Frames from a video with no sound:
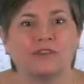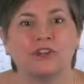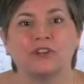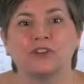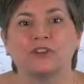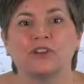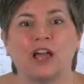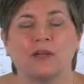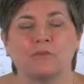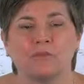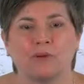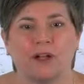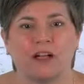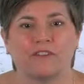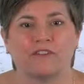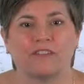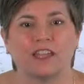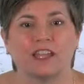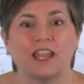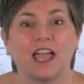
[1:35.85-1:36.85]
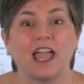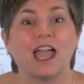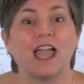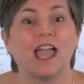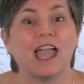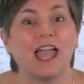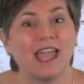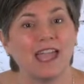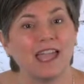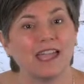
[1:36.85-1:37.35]
for your nonprofit
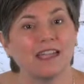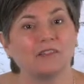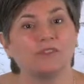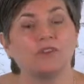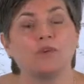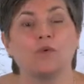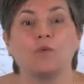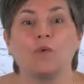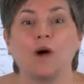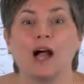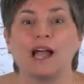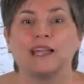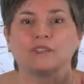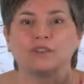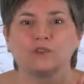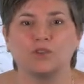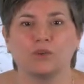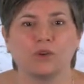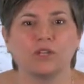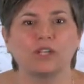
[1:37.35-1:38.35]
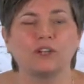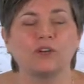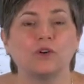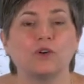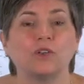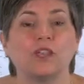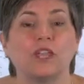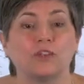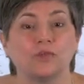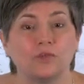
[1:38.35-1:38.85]
and why it's
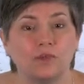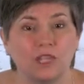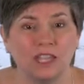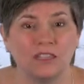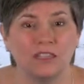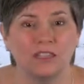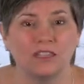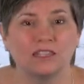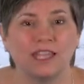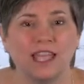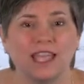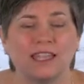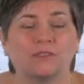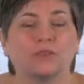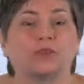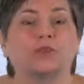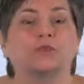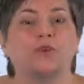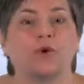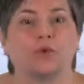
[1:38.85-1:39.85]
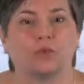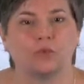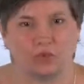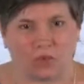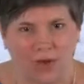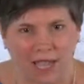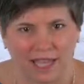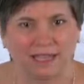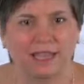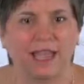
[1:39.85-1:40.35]
critical that you get this handled
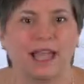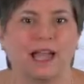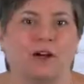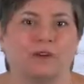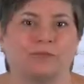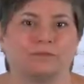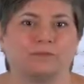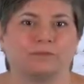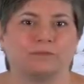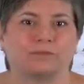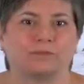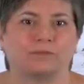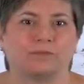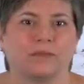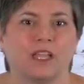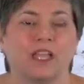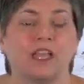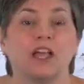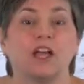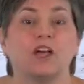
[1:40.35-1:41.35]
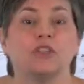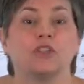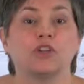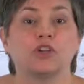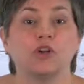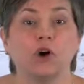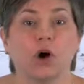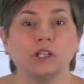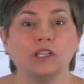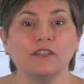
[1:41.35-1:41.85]
right now. The
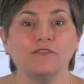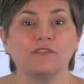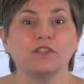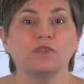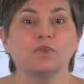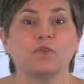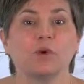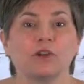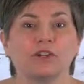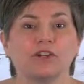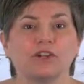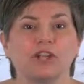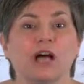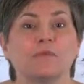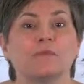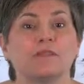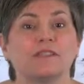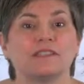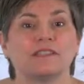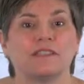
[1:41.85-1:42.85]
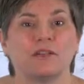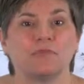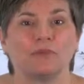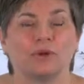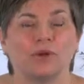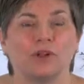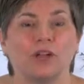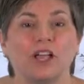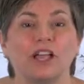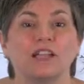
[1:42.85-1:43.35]
goal of this workshop is
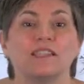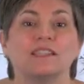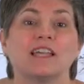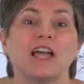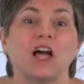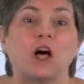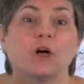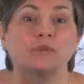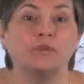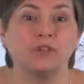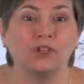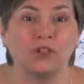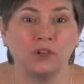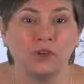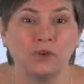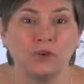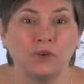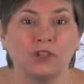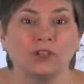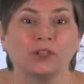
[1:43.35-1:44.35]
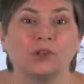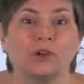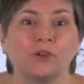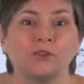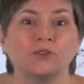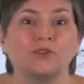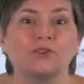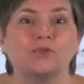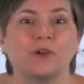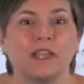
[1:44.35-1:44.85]
simple: to help you
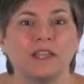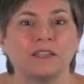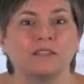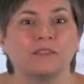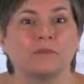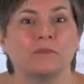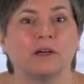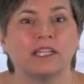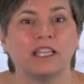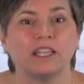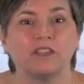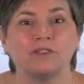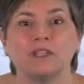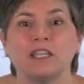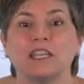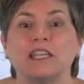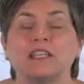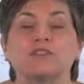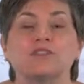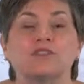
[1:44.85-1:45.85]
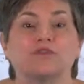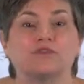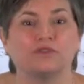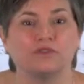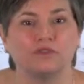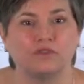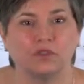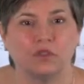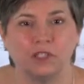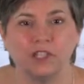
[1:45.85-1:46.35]
learn to raise the money you need to
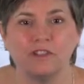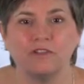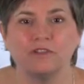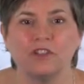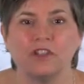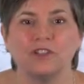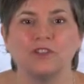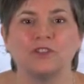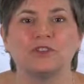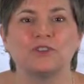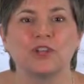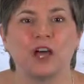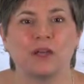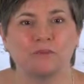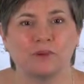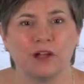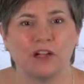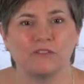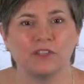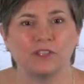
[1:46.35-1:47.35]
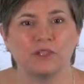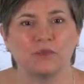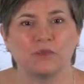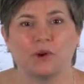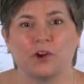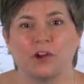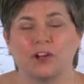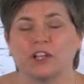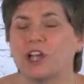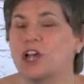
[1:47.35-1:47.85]
fully fund your nonprofit's
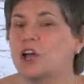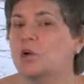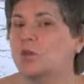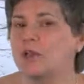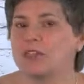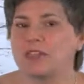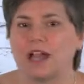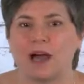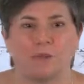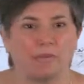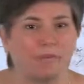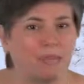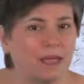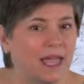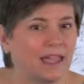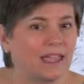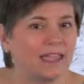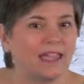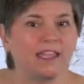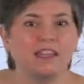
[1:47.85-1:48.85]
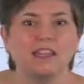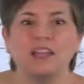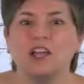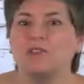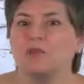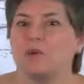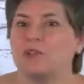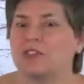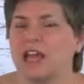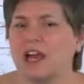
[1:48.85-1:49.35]
work without
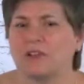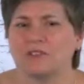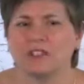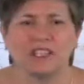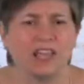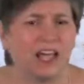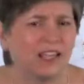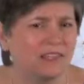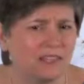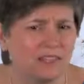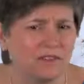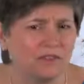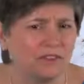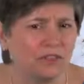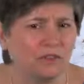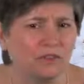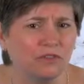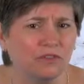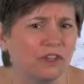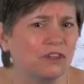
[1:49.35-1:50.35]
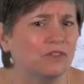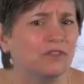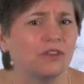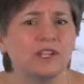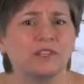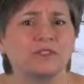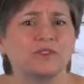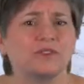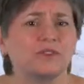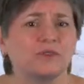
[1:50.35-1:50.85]
begging, without tons of little
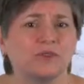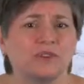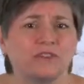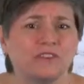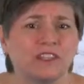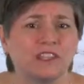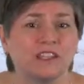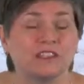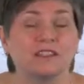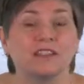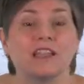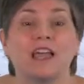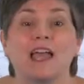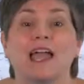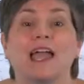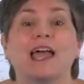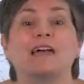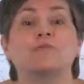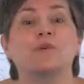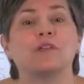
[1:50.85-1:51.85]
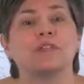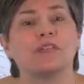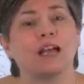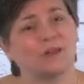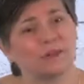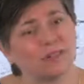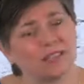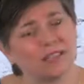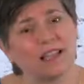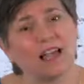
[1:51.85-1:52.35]
fundraisers or events, and
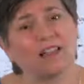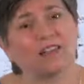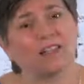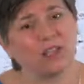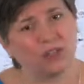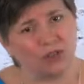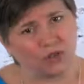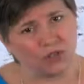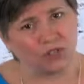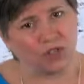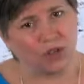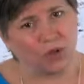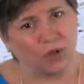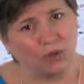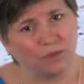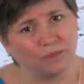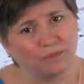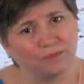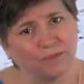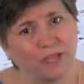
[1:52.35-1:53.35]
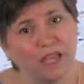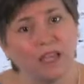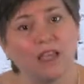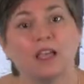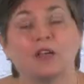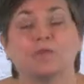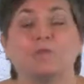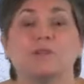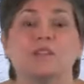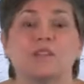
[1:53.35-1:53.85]
without selling your soul.
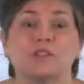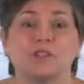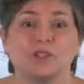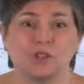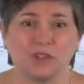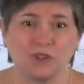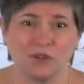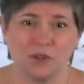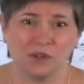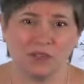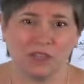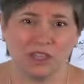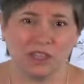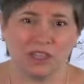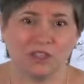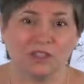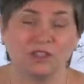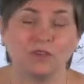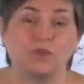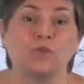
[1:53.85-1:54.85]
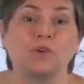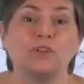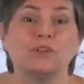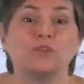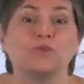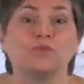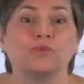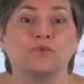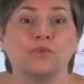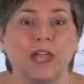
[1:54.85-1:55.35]
Because the truth is, when
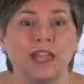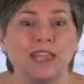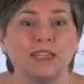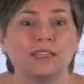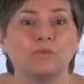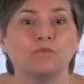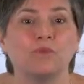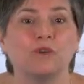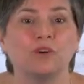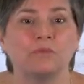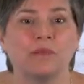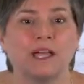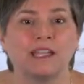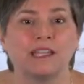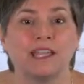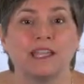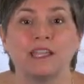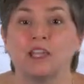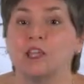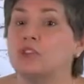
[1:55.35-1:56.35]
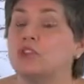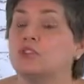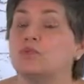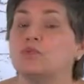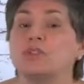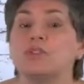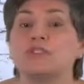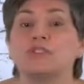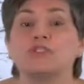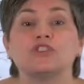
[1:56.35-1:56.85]
you raise more money, you
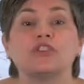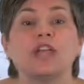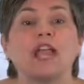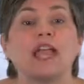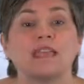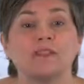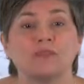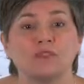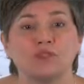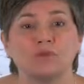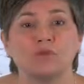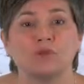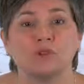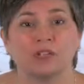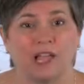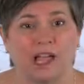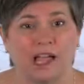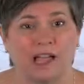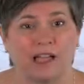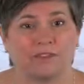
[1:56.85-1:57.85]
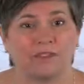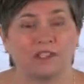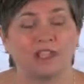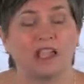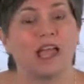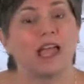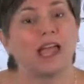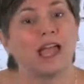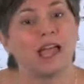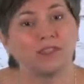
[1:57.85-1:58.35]
can change more lives,
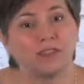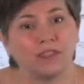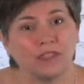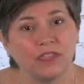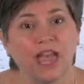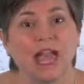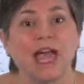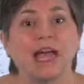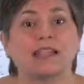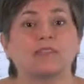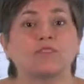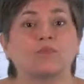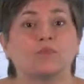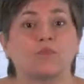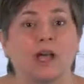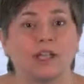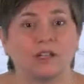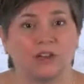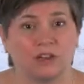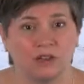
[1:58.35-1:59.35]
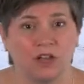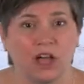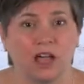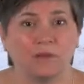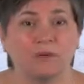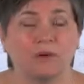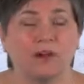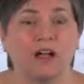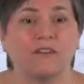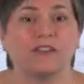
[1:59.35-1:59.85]
and that's why your
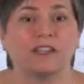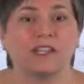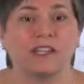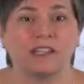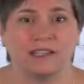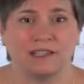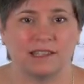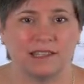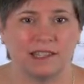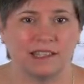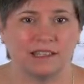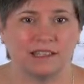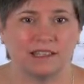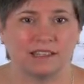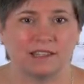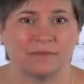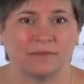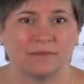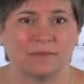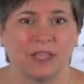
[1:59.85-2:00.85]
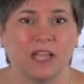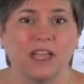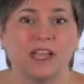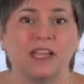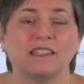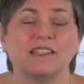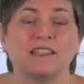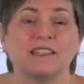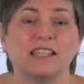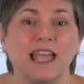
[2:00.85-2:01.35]
nonprofit exists.
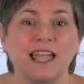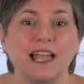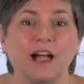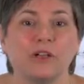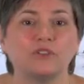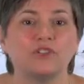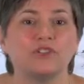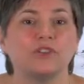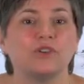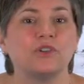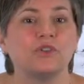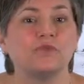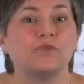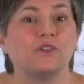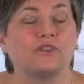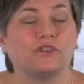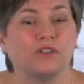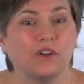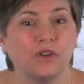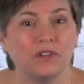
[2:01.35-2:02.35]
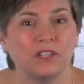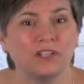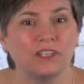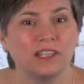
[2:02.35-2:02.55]
Today, I'll show you the first